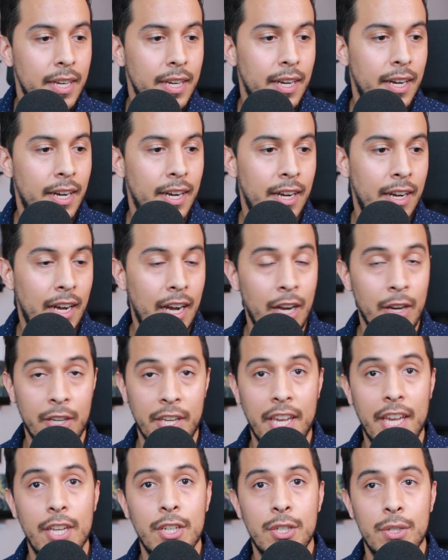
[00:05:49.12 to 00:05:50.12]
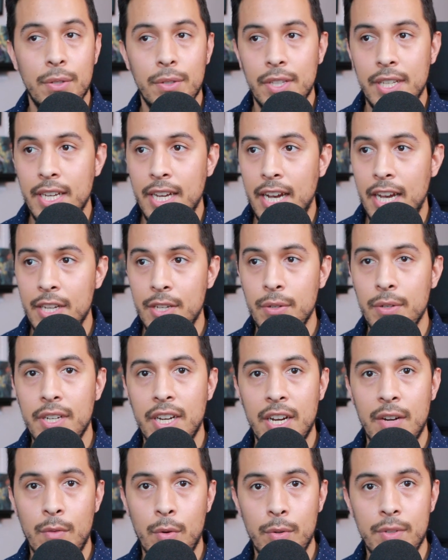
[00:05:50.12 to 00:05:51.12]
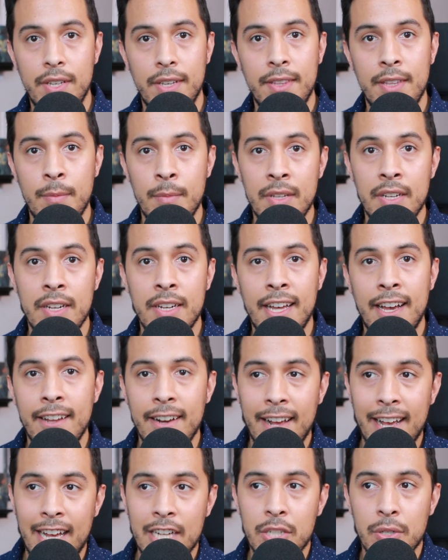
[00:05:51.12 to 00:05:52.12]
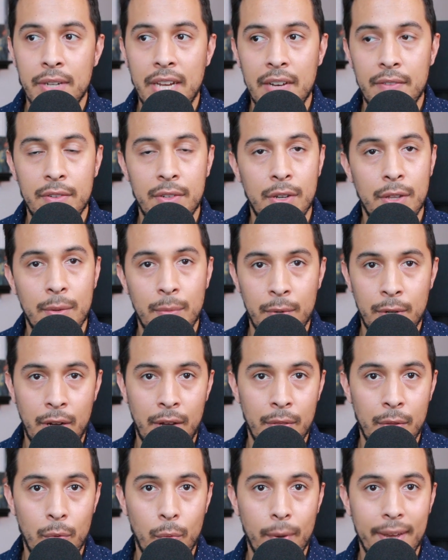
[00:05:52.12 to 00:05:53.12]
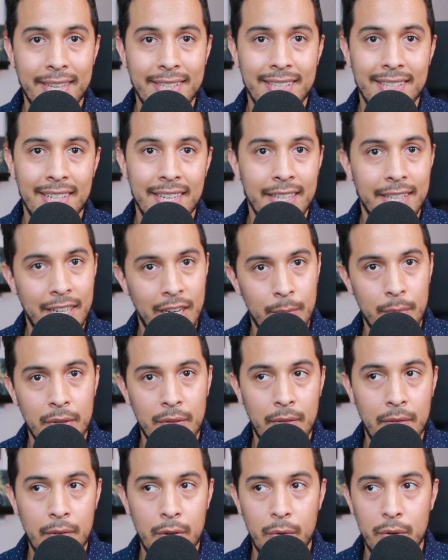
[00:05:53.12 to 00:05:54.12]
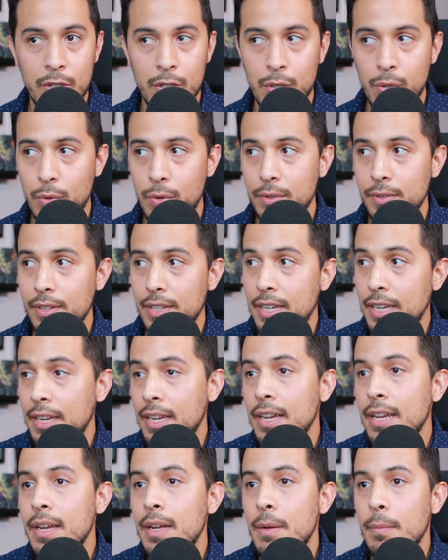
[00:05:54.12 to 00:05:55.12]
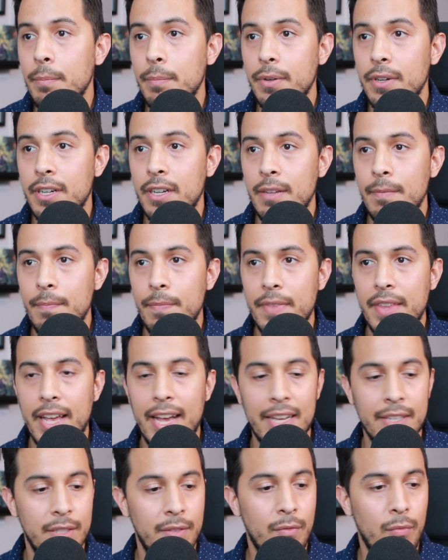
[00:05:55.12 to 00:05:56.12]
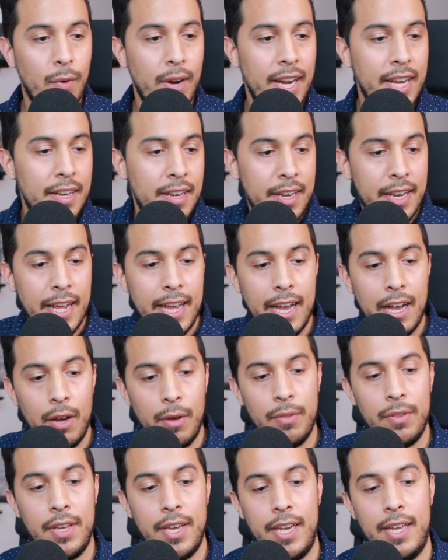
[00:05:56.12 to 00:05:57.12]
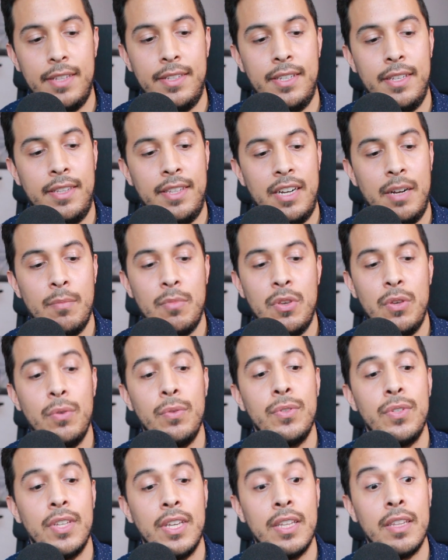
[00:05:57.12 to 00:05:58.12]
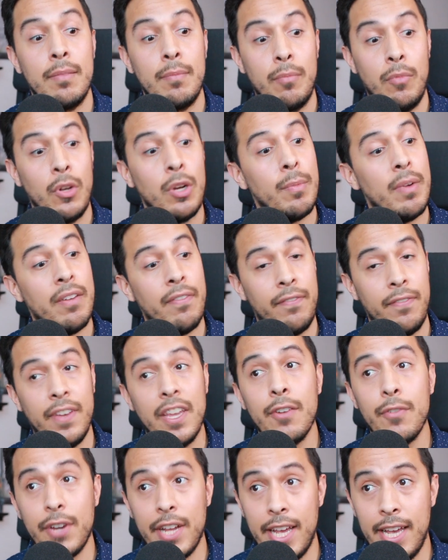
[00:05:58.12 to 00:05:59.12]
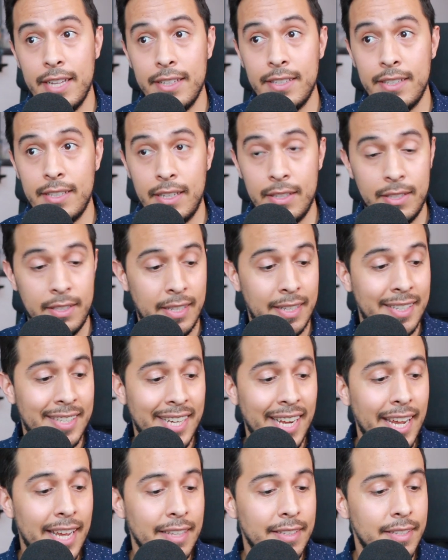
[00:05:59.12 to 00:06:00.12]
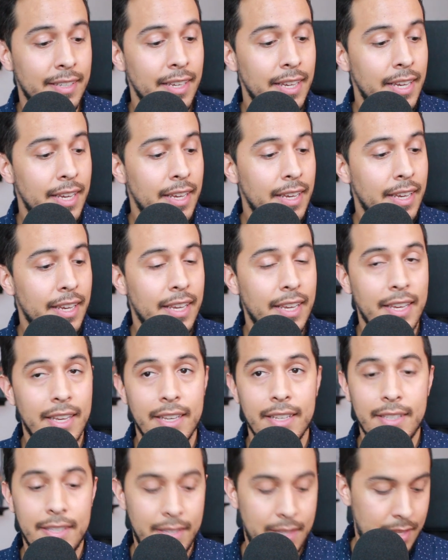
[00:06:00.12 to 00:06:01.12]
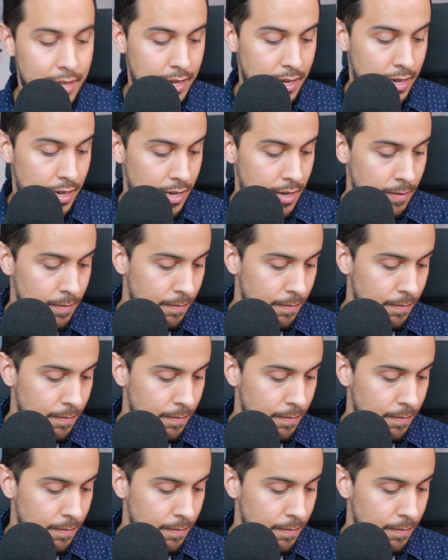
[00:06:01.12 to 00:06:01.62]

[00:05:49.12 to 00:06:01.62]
Uh, occasionally, I do kind of rotate them in and out. I actually have another one on the way today that I'll be reviewing shortly but as of right now, the headset that I'm using and one of my favorite headsets to date is the